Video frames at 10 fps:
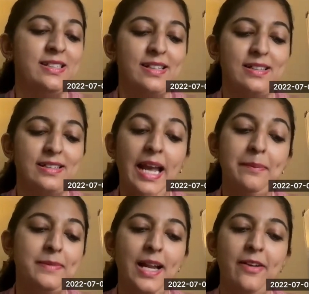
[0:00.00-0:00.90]
It's a
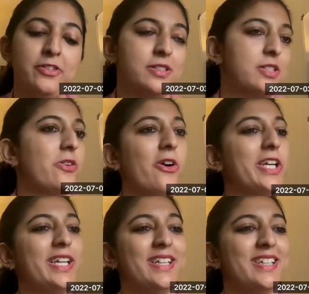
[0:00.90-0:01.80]
time travel
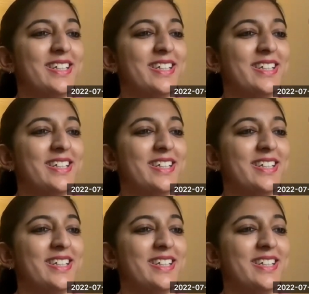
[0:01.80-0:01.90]
story.